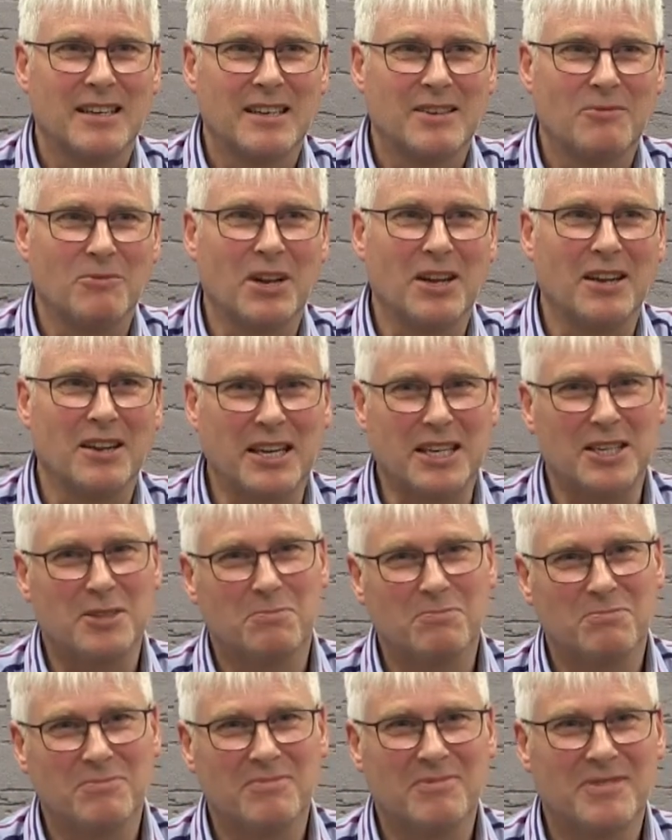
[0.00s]
Well, at least
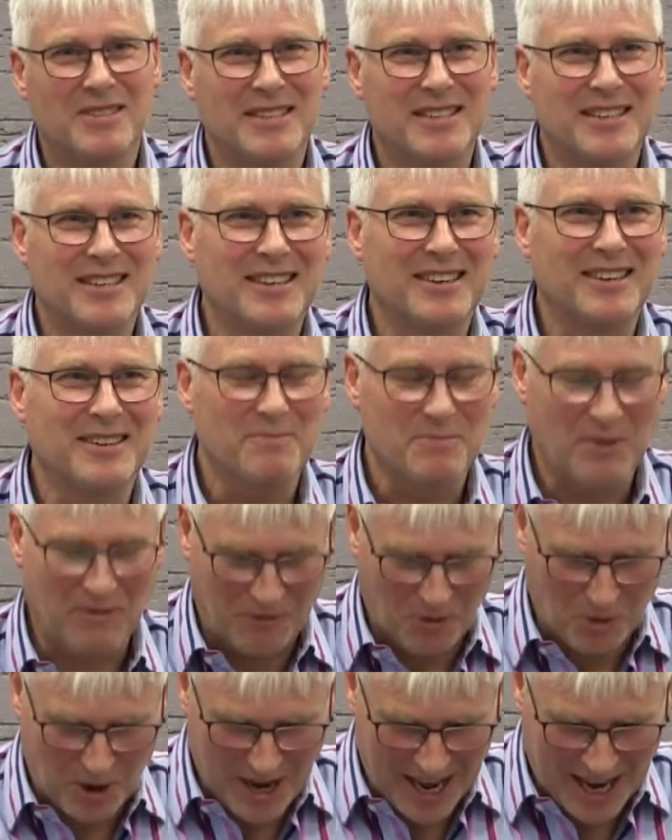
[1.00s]

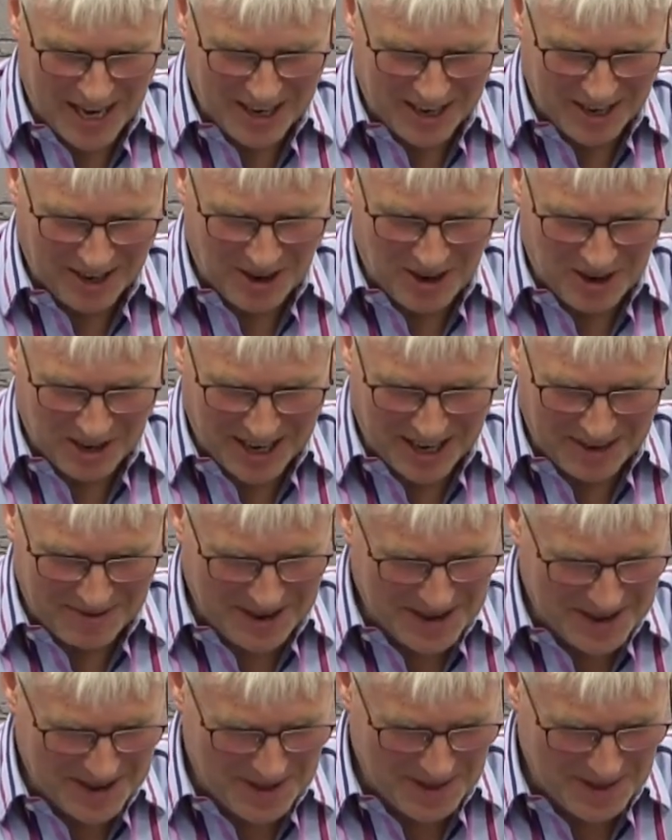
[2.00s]
before 9 o'clock anyway.